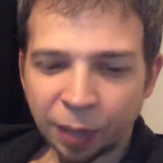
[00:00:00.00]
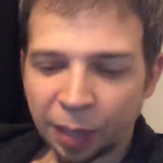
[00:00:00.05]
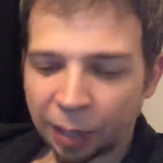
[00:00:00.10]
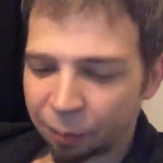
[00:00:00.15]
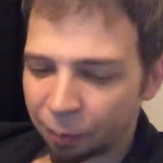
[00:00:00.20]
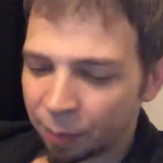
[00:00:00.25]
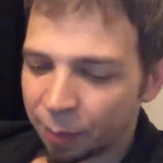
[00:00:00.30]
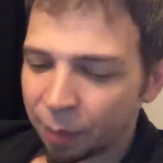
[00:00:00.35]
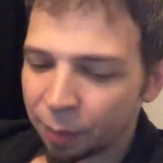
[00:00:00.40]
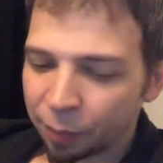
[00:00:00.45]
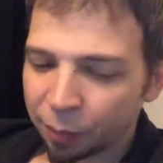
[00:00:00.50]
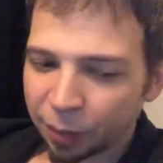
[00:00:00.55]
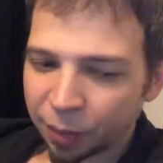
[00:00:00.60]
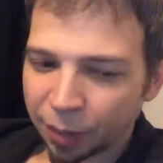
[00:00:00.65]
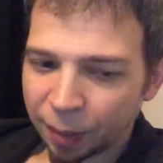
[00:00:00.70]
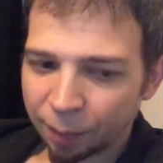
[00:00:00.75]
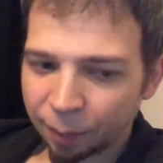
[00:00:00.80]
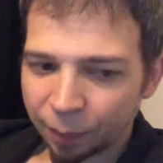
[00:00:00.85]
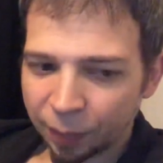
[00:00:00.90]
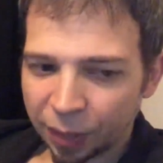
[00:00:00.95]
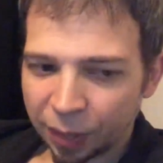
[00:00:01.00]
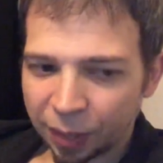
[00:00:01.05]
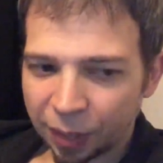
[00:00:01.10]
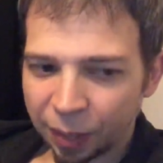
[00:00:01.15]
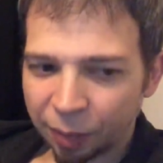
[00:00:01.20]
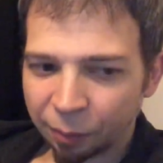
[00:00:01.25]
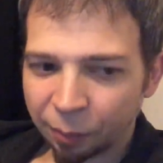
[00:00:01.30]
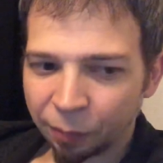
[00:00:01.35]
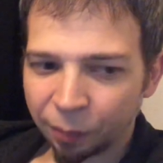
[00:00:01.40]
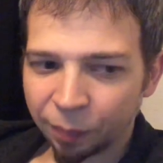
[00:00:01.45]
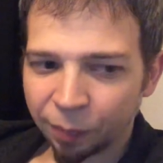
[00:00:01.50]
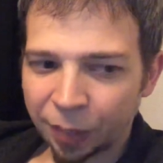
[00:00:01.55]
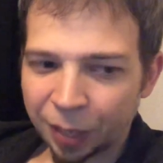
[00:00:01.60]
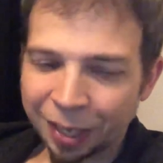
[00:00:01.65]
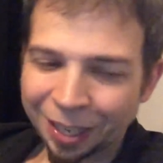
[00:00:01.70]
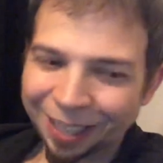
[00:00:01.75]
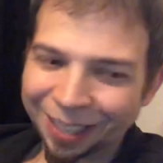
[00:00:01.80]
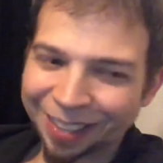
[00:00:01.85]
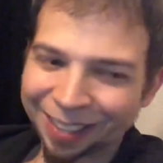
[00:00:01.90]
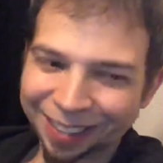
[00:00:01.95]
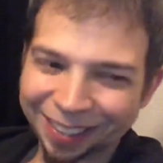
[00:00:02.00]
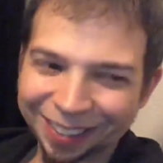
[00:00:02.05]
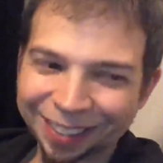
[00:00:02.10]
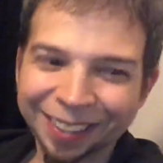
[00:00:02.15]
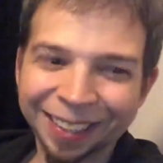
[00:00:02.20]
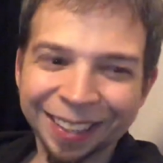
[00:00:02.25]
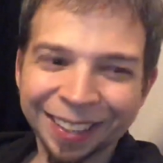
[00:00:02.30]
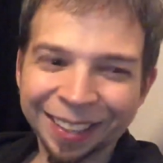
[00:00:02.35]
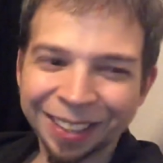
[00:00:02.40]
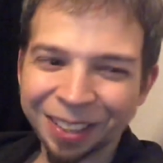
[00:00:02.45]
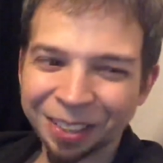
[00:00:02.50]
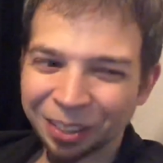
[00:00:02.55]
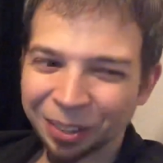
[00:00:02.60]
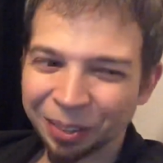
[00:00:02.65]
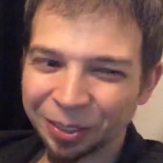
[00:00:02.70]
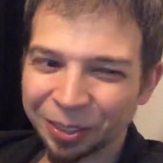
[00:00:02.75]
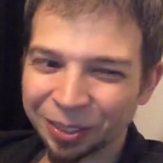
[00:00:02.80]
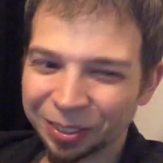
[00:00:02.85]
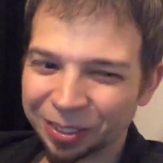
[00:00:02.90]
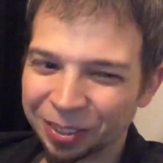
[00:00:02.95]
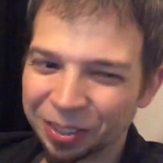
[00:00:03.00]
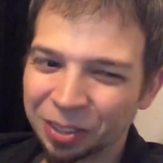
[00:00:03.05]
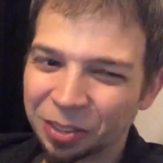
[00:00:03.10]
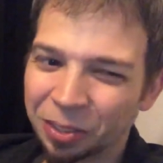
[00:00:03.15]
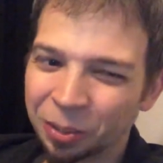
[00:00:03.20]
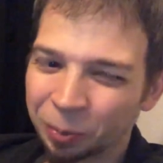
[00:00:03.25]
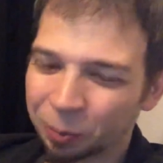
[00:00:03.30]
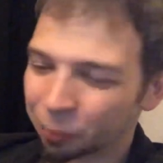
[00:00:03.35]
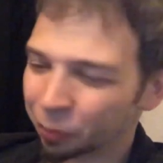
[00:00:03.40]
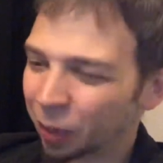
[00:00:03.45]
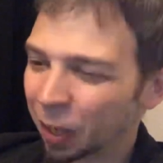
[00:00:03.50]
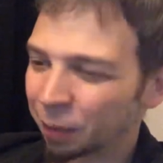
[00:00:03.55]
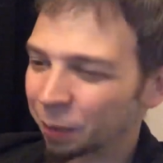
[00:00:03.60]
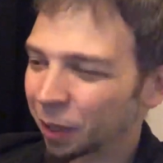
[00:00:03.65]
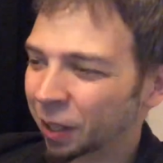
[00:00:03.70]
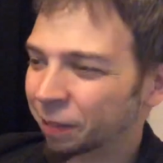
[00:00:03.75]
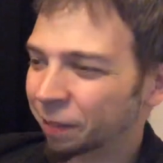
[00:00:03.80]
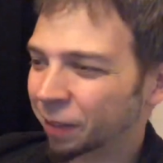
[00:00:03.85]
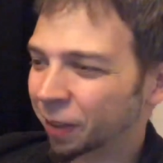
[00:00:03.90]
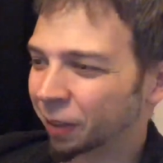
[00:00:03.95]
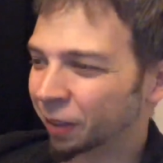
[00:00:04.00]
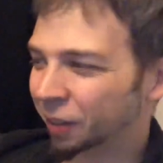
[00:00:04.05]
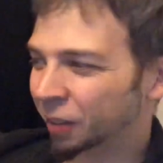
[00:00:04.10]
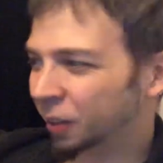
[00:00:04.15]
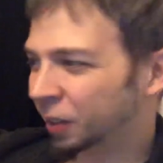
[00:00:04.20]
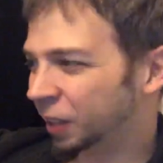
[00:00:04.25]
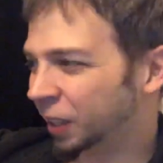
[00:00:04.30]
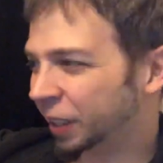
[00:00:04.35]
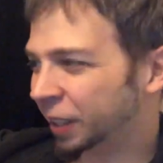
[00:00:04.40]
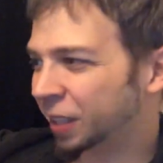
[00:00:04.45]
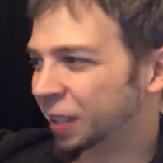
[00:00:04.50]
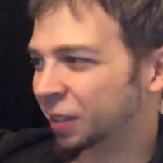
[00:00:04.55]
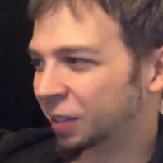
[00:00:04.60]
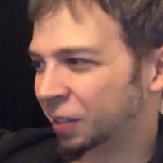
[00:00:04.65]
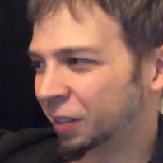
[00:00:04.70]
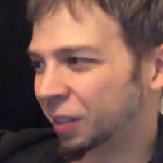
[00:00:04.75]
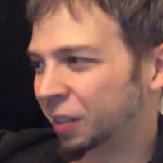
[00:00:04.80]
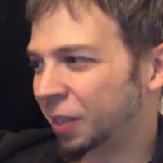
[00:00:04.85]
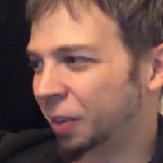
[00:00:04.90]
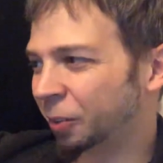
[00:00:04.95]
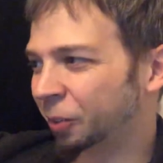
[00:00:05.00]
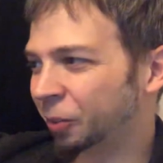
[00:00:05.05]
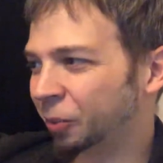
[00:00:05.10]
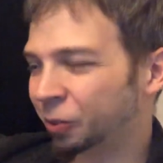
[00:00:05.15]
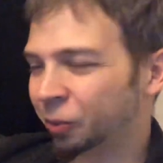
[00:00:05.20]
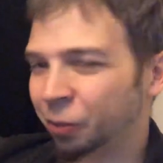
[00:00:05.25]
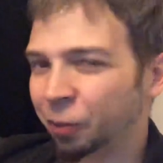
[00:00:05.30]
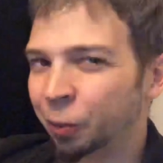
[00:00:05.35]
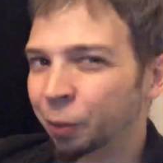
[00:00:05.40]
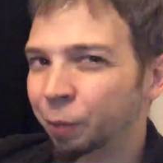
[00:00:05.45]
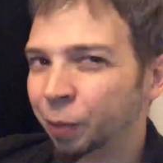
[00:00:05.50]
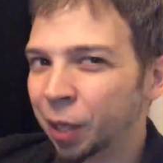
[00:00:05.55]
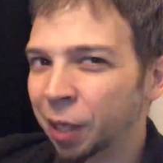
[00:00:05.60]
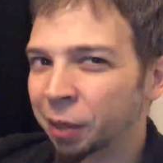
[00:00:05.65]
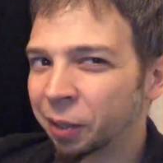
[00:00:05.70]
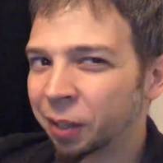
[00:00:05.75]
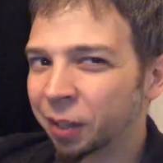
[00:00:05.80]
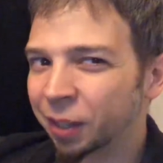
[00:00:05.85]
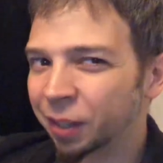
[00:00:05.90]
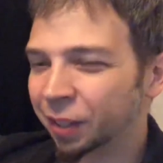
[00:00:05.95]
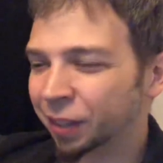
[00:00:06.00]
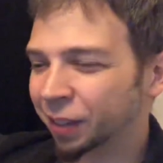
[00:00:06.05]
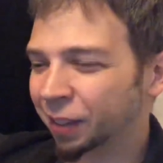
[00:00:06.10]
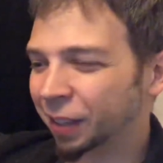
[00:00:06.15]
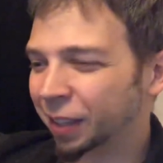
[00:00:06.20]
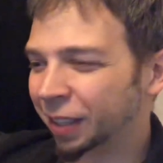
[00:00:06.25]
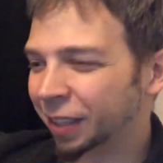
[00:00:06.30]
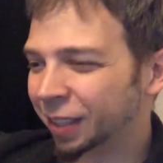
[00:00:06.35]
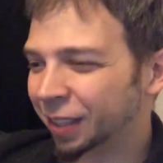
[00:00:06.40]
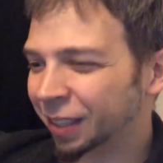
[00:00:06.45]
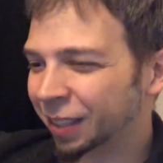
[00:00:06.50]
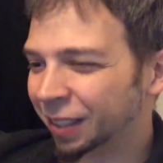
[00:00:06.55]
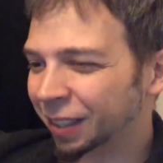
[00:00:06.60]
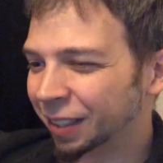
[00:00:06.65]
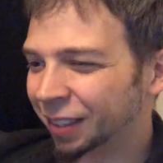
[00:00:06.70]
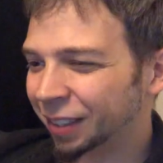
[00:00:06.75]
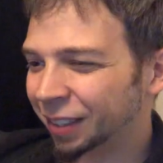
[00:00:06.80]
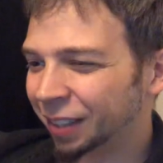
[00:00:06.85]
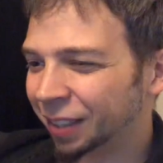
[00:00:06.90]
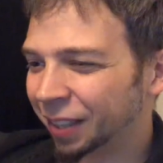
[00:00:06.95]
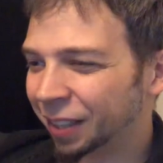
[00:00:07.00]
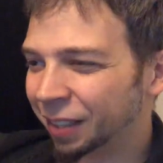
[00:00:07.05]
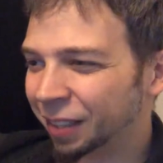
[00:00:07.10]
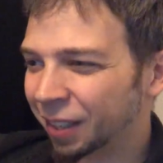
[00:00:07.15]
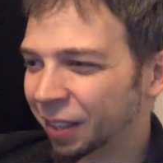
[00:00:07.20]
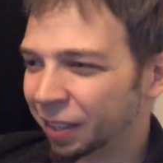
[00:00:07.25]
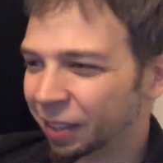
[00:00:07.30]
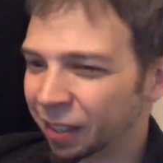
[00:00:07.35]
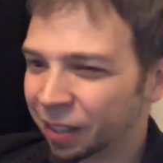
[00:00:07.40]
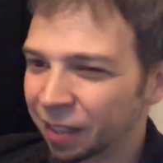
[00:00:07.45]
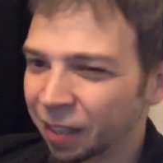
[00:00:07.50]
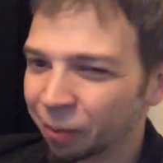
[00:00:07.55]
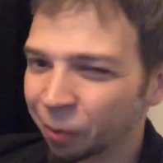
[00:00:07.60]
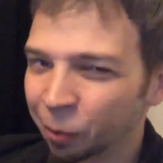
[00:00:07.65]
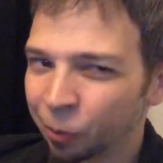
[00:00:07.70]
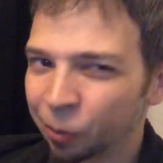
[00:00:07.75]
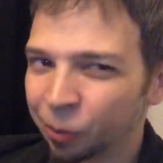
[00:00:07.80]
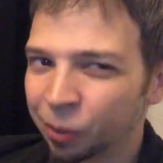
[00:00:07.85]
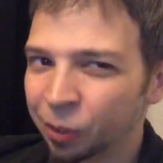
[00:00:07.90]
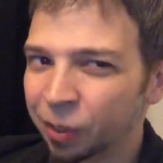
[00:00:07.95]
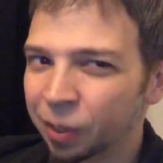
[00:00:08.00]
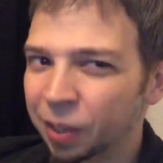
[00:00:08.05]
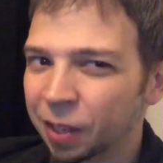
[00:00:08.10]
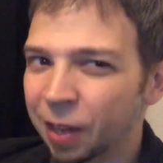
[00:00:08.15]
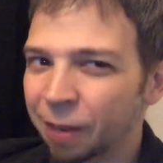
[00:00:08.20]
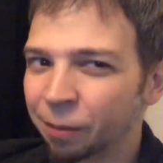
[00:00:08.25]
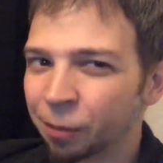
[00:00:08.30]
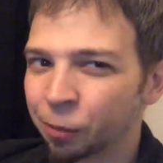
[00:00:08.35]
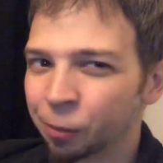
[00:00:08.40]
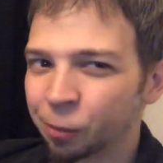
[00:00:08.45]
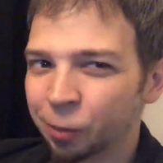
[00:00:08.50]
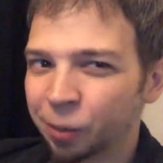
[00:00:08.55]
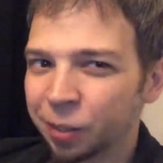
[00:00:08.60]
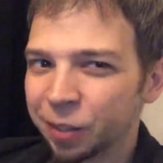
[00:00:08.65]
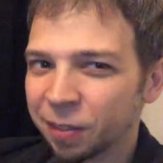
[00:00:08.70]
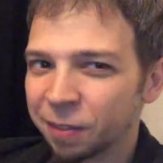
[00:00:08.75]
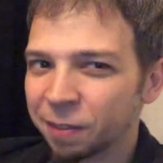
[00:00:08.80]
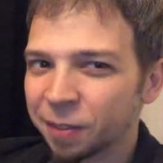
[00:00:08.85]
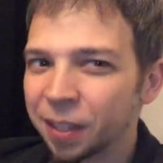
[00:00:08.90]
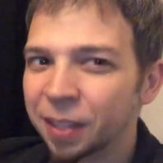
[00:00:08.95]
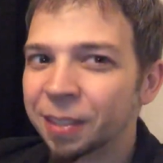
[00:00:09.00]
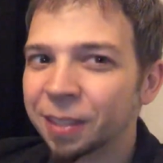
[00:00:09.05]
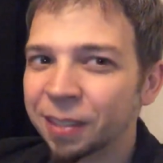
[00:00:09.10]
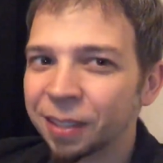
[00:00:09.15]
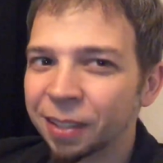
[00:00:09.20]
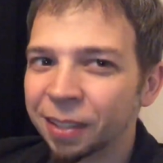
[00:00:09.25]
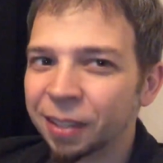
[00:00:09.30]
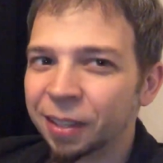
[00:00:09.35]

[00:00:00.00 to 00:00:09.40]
I remember them, and you know Rob Liefeld, all, like his characters were all blocky, and like they never he never draws feet.